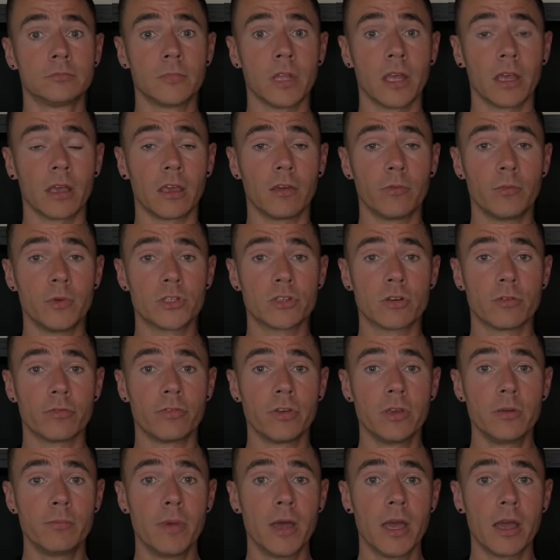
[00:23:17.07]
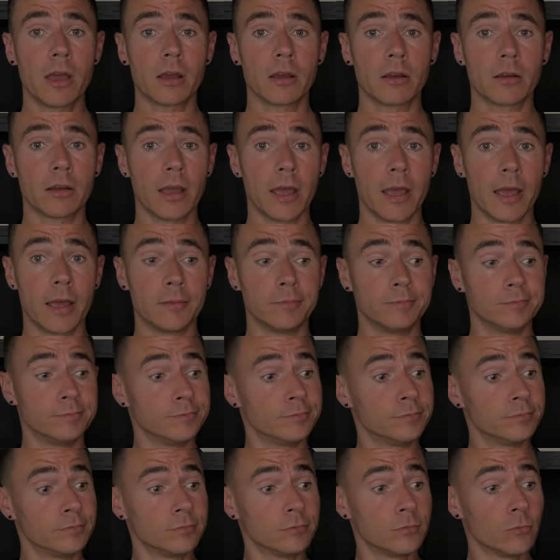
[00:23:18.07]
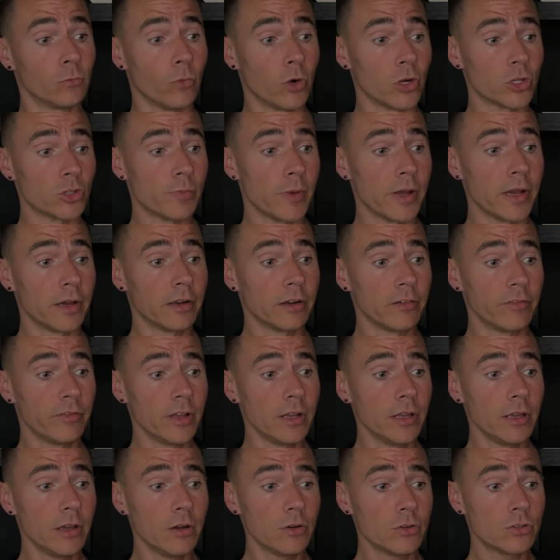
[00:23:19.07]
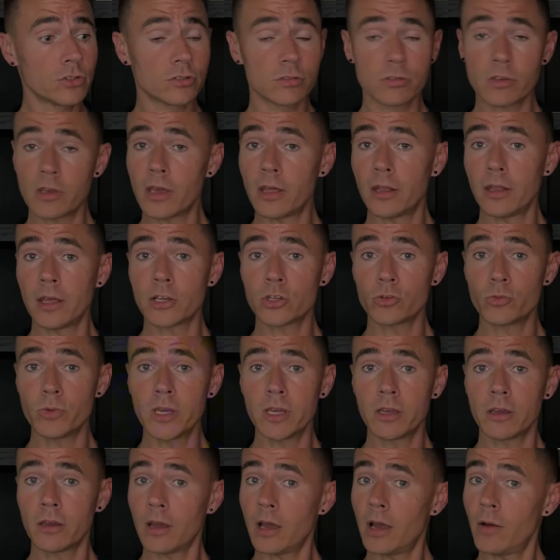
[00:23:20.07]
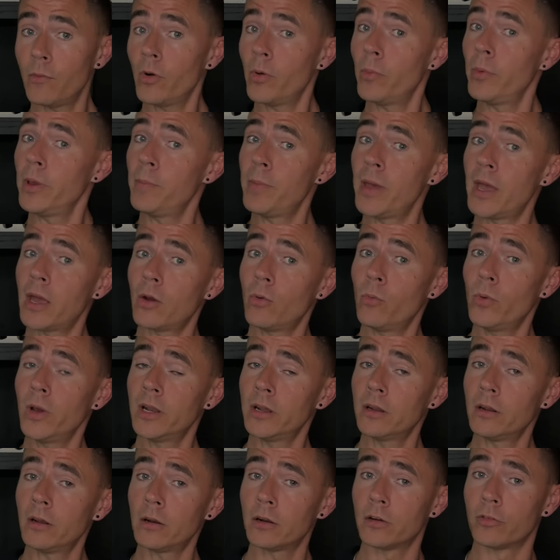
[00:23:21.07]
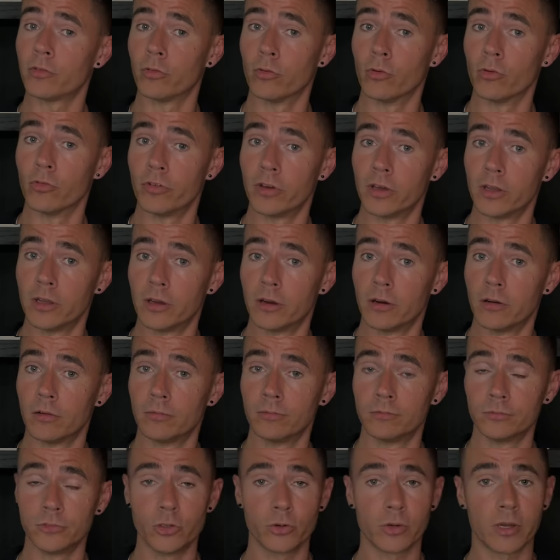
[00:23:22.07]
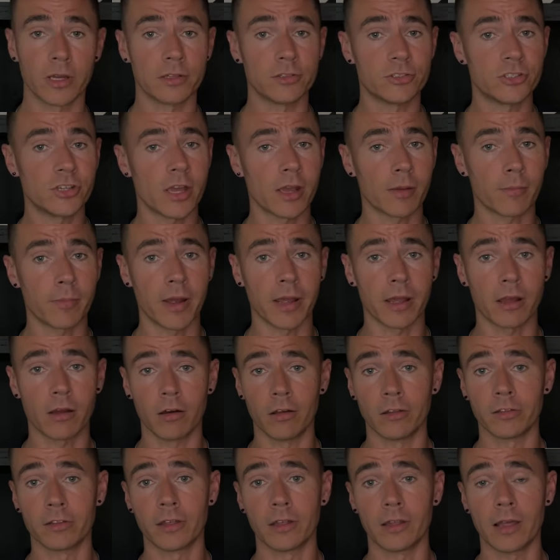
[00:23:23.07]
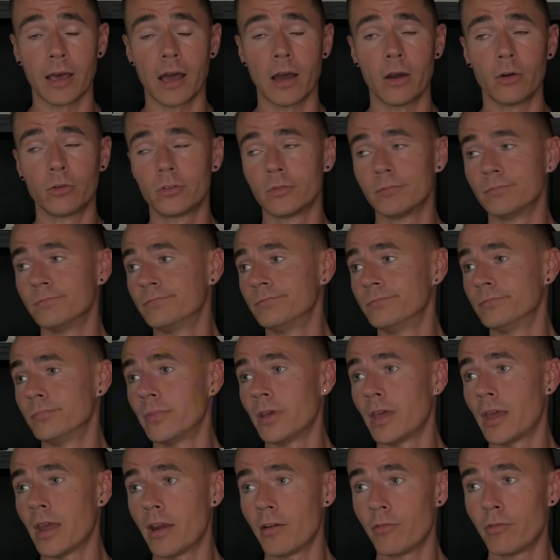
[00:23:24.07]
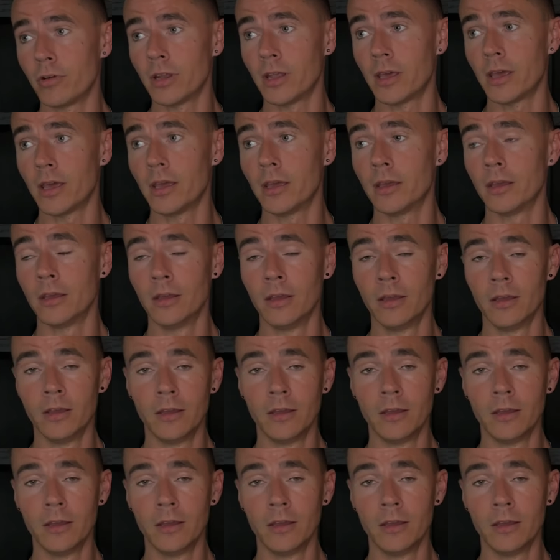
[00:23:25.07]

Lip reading: and give me some feedback, and watch my other videos. And next week I will be back with another full video. You can check my content out every day.